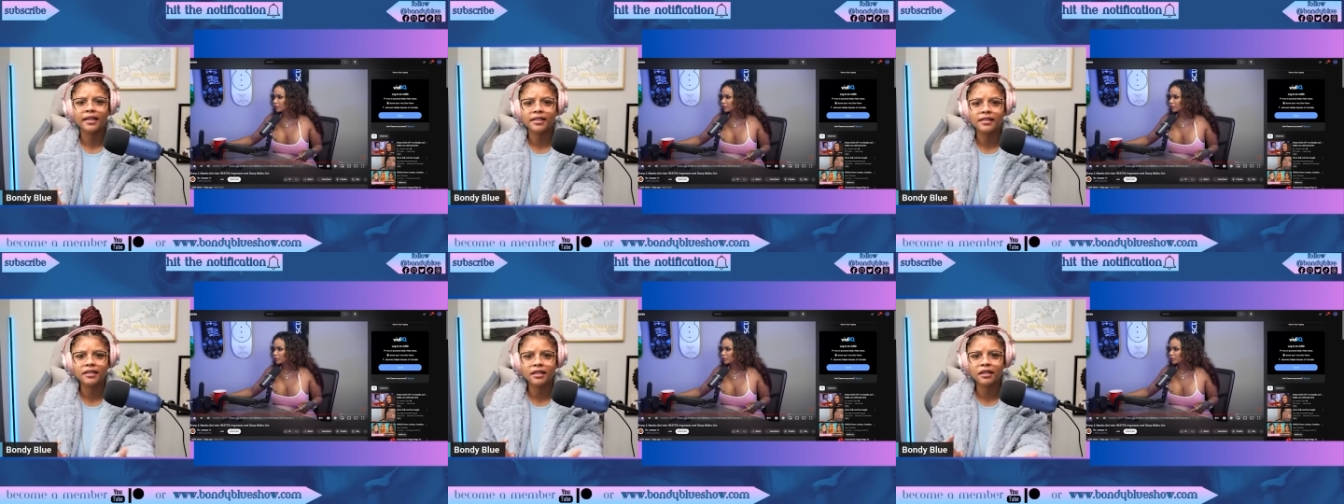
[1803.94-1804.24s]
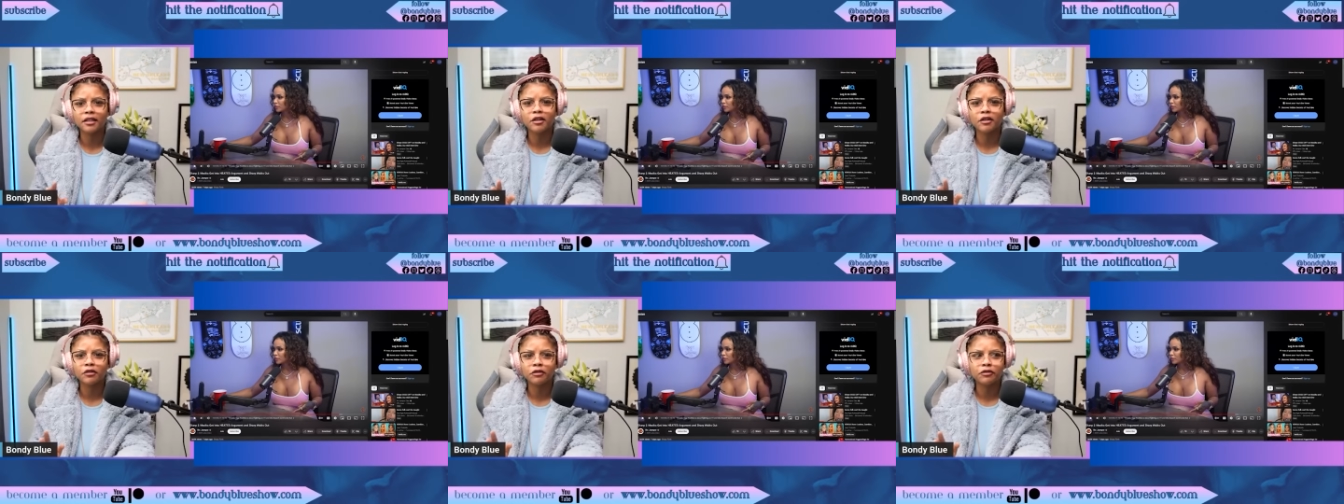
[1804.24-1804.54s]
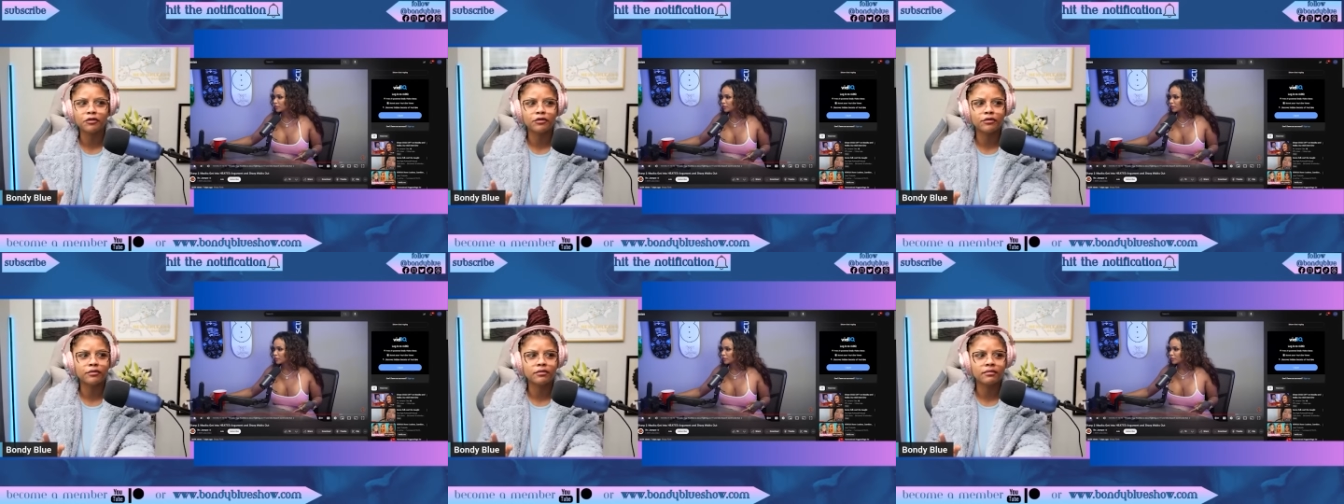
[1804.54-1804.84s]

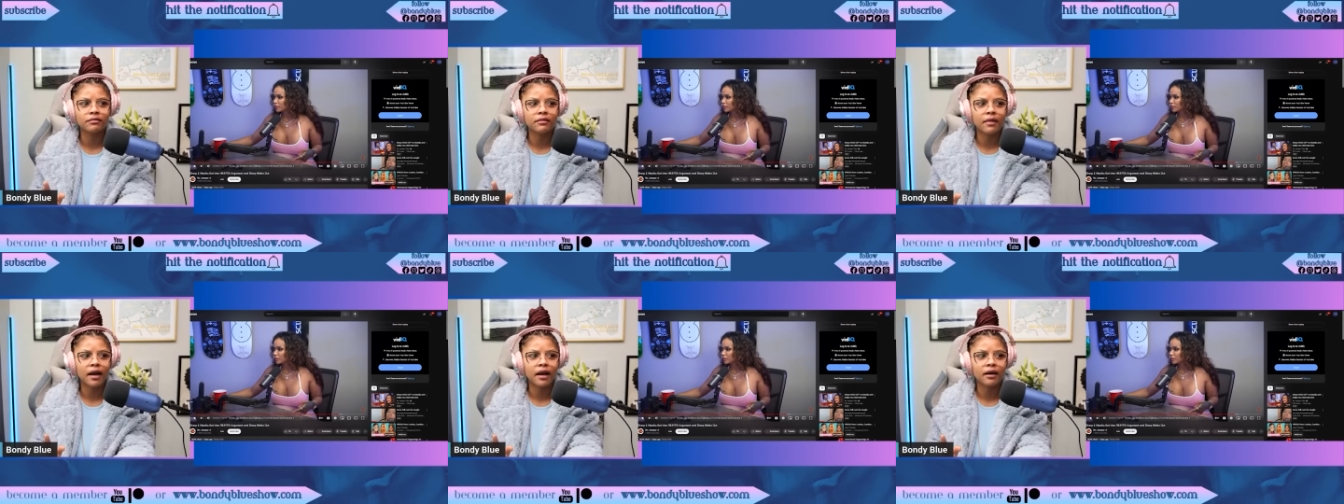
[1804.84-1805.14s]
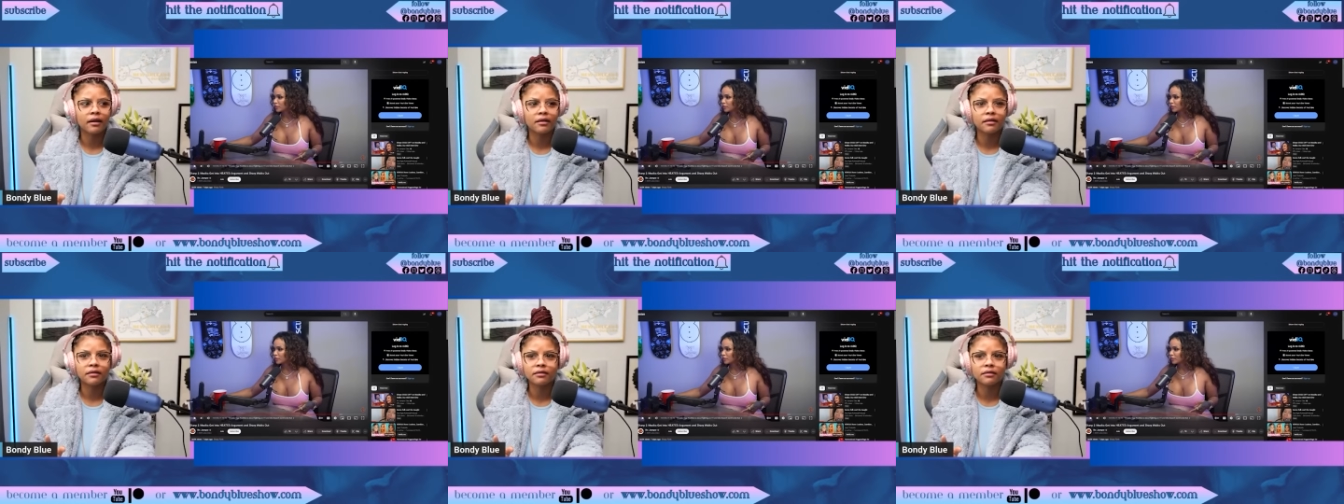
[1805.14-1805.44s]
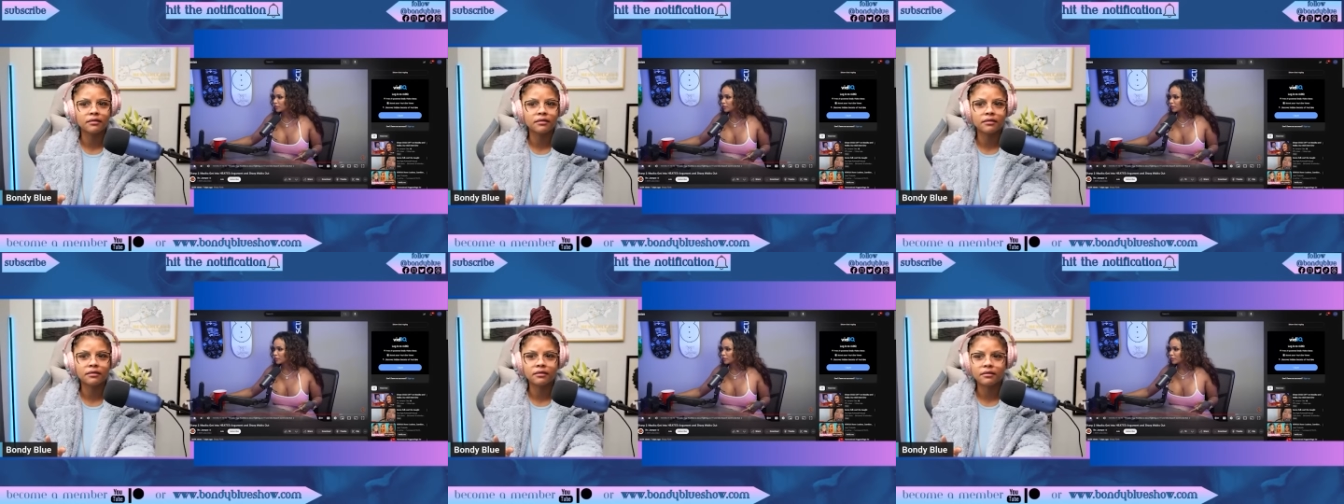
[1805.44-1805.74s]
if
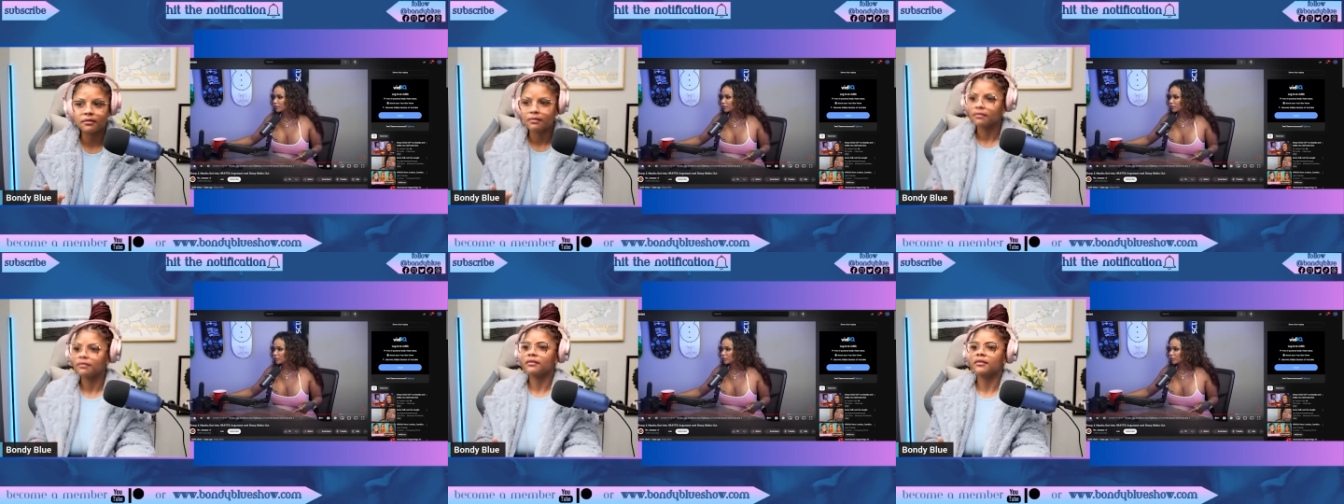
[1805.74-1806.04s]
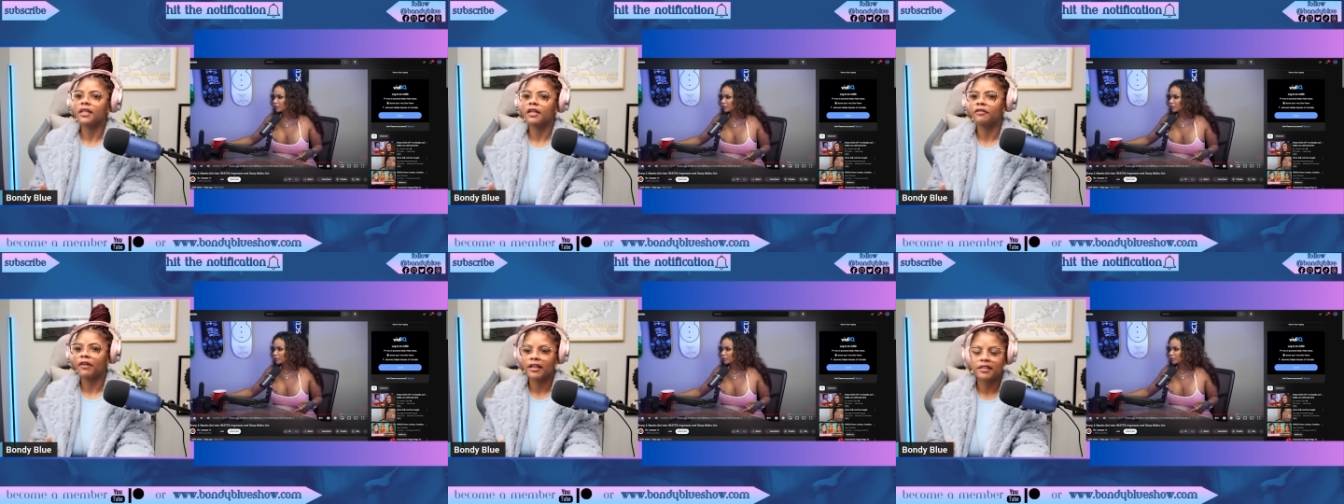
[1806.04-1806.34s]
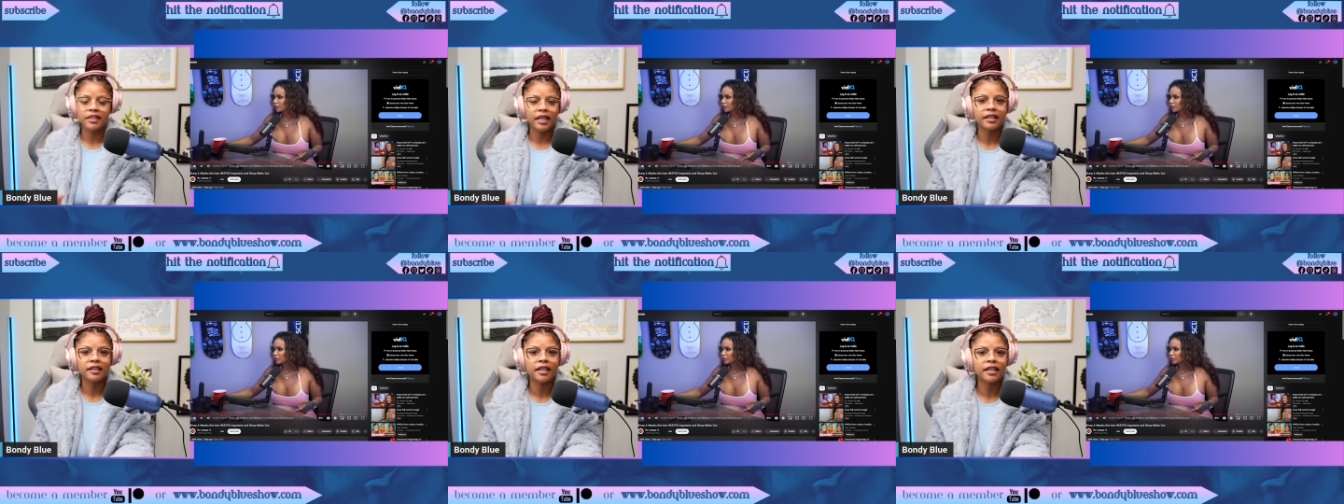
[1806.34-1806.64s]
if I
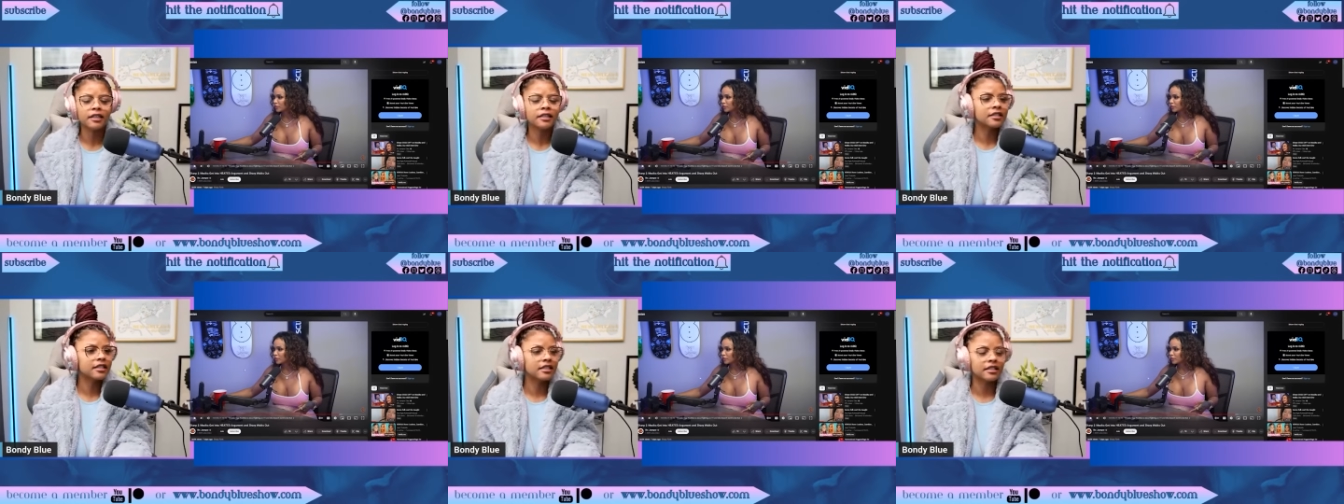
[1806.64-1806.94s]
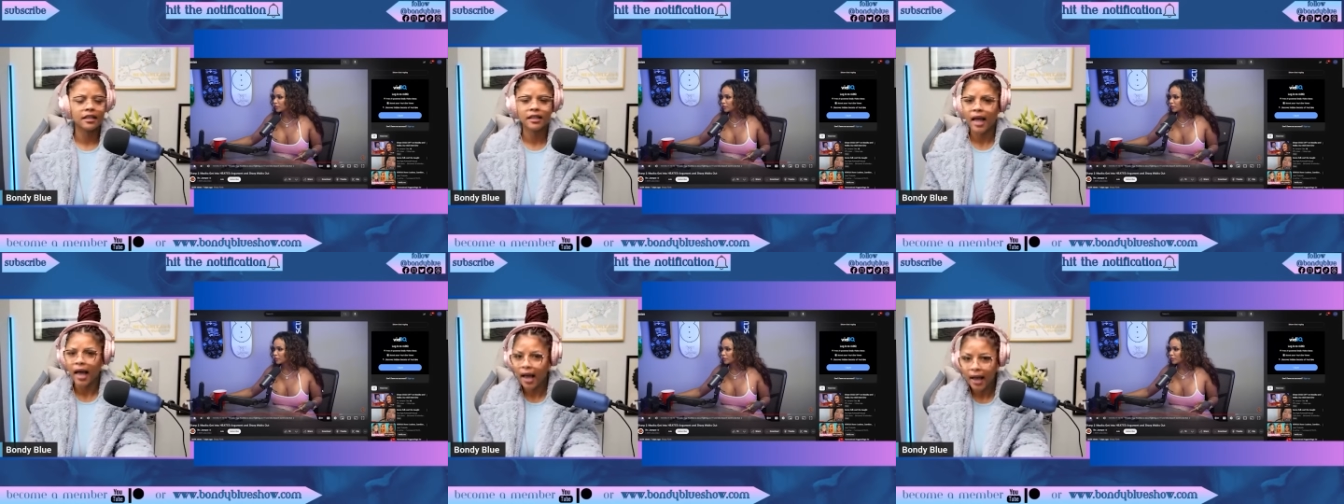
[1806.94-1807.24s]
say niggas is a lie?